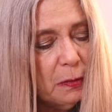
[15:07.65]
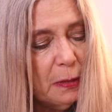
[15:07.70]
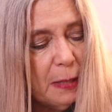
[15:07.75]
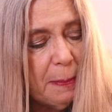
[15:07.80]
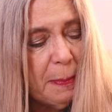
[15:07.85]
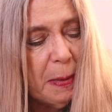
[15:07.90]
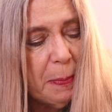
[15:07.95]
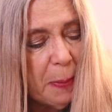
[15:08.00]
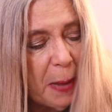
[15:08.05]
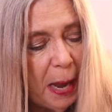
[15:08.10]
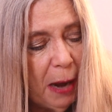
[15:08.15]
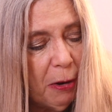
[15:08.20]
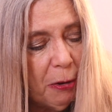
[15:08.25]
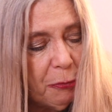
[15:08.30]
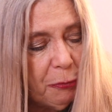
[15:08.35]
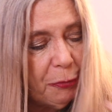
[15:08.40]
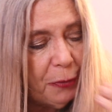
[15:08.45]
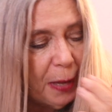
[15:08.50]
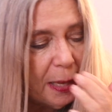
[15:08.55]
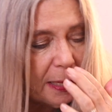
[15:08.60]
Let me
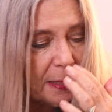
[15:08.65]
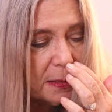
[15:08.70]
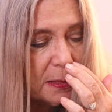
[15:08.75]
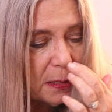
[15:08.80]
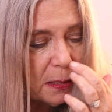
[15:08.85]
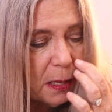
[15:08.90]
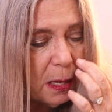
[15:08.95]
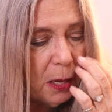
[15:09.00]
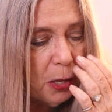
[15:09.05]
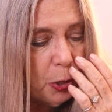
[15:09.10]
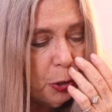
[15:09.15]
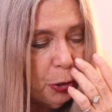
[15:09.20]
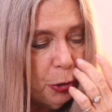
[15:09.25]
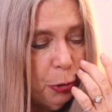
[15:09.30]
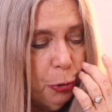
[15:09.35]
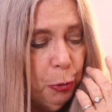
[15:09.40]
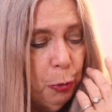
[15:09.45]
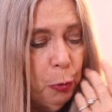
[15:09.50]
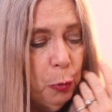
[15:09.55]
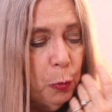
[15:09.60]
paraphrase.
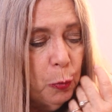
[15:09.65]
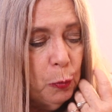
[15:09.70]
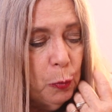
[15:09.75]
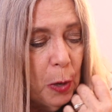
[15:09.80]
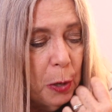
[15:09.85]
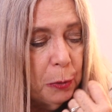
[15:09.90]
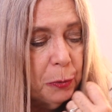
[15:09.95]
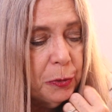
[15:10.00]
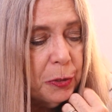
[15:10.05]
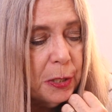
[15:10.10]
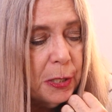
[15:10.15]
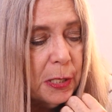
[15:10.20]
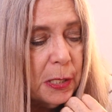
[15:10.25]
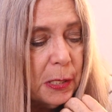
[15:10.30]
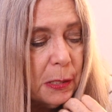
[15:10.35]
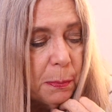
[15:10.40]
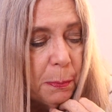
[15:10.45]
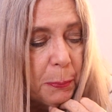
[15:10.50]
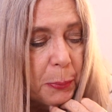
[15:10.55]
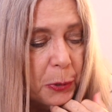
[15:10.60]
You wrote
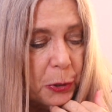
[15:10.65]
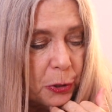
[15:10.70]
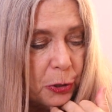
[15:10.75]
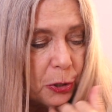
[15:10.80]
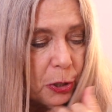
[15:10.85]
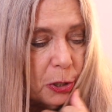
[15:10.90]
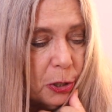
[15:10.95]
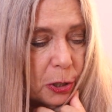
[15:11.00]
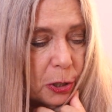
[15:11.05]
this book